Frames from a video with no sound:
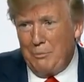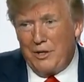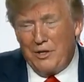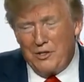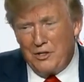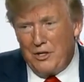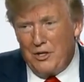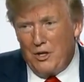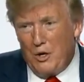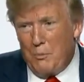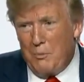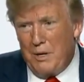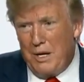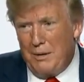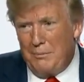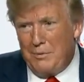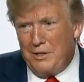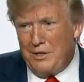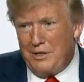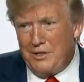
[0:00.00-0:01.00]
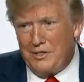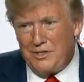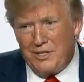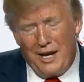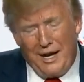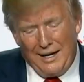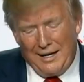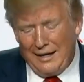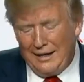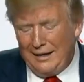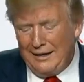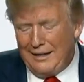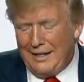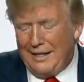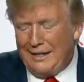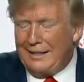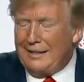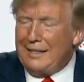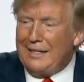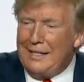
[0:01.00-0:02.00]
President Obama decided
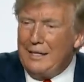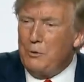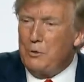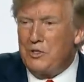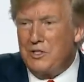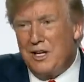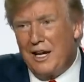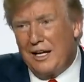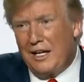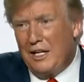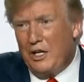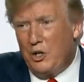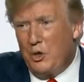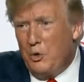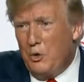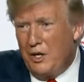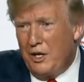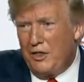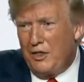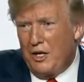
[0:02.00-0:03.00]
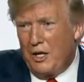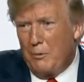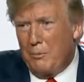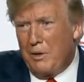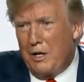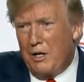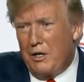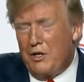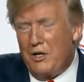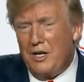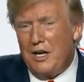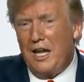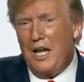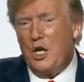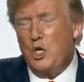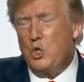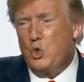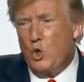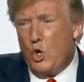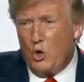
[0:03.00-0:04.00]
that he was not going to do anything about it. You
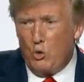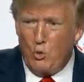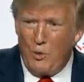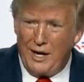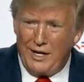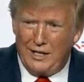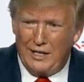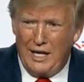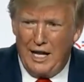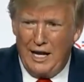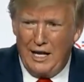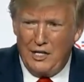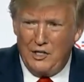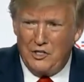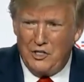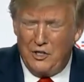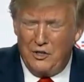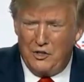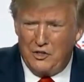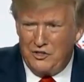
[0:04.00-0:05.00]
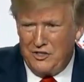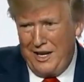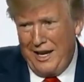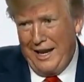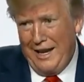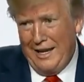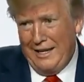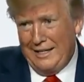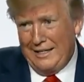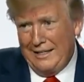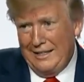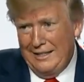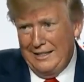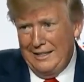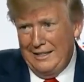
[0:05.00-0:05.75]
can't draw red lines in the sand.